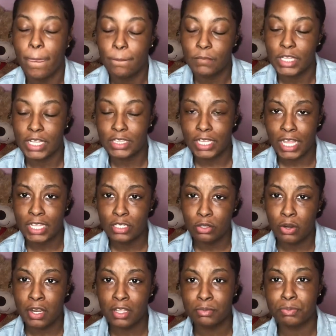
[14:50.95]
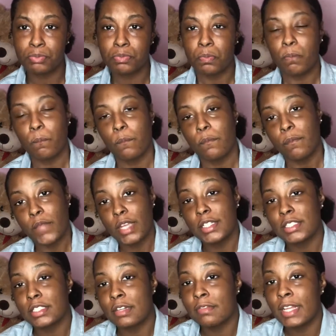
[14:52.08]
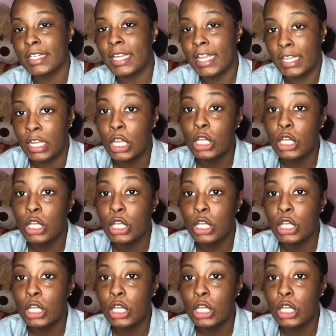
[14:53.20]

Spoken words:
like light gray and stuff like that.